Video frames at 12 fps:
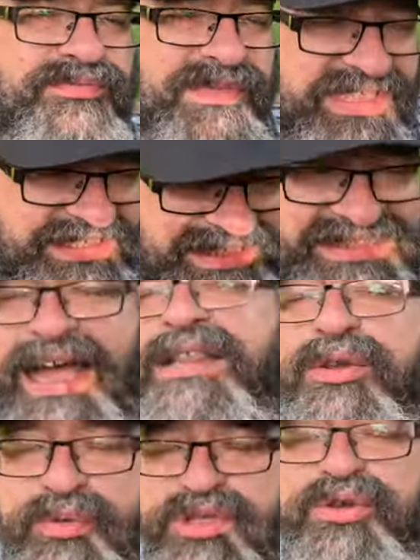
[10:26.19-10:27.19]
is
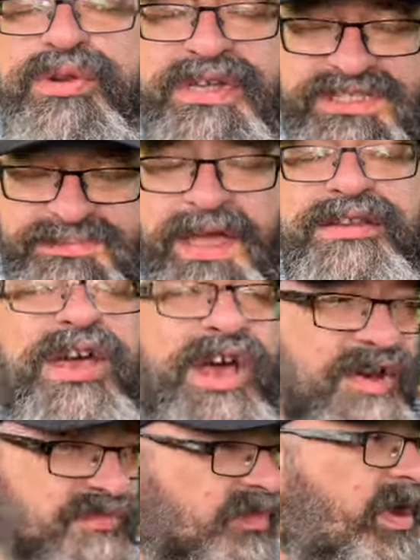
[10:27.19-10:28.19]
exactly what you would expect
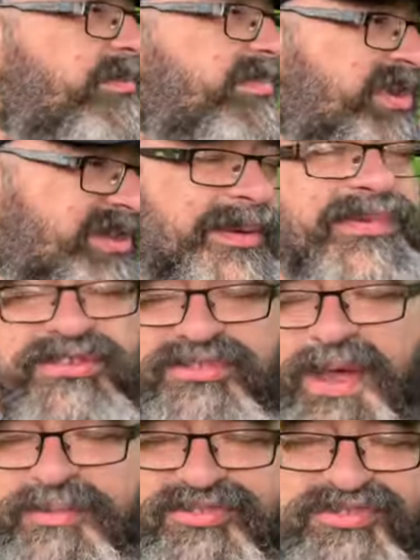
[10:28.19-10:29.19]
from Colombia's
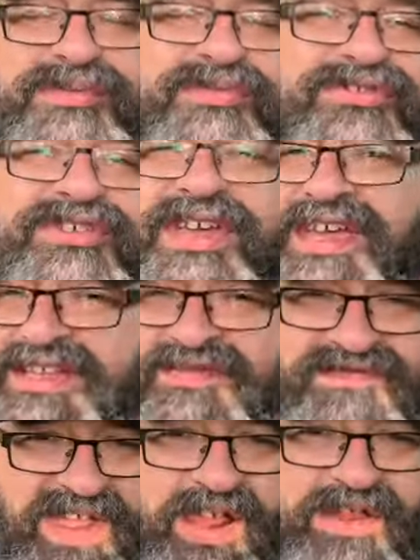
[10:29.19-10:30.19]
type street music. It is
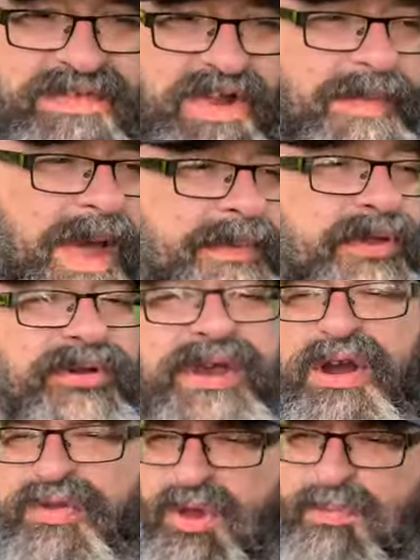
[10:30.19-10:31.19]
very, very popular
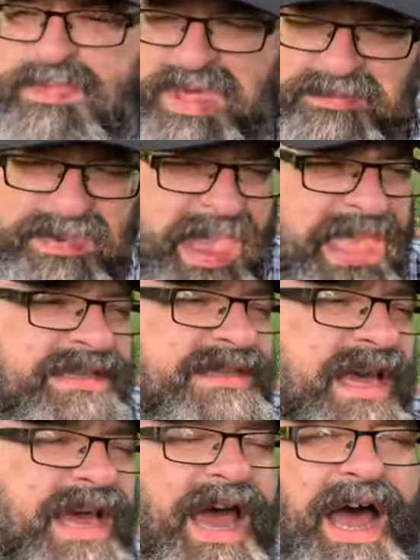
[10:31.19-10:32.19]
here. They're big bands
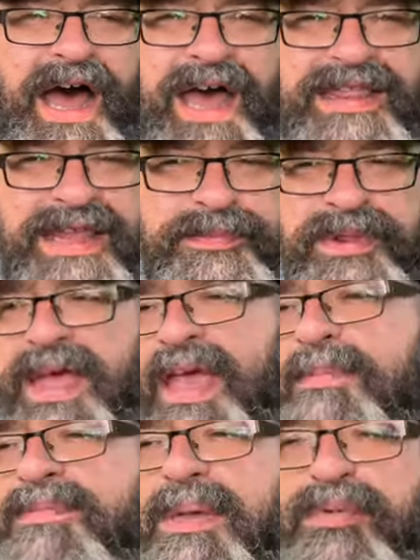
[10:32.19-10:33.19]
and they play
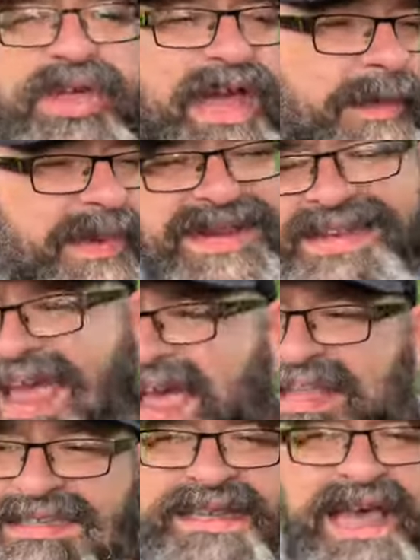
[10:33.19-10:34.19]
and people get up and
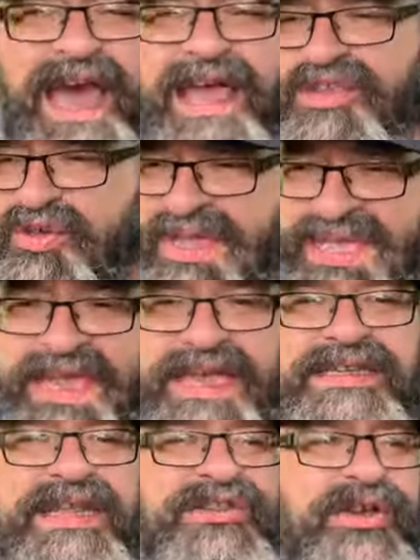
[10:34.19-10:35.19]
dance and you
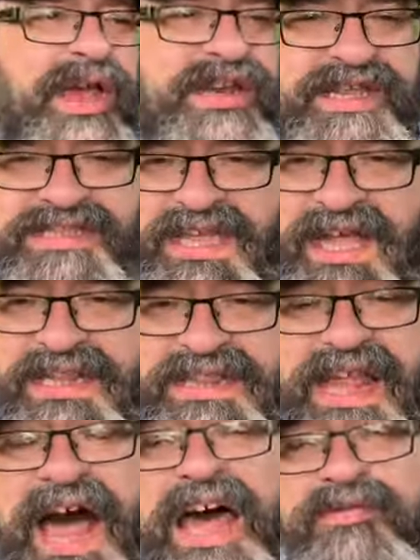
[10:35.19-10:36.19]
eat and it's a
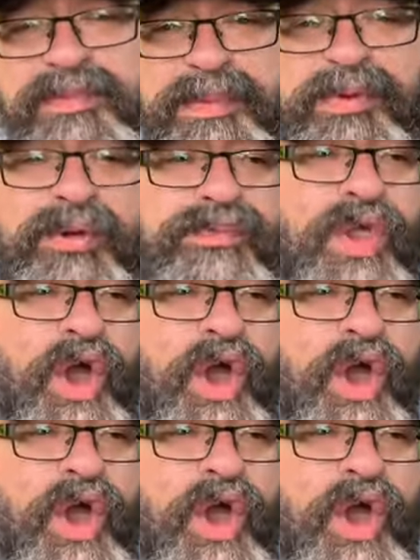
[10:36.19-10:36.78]
lot of people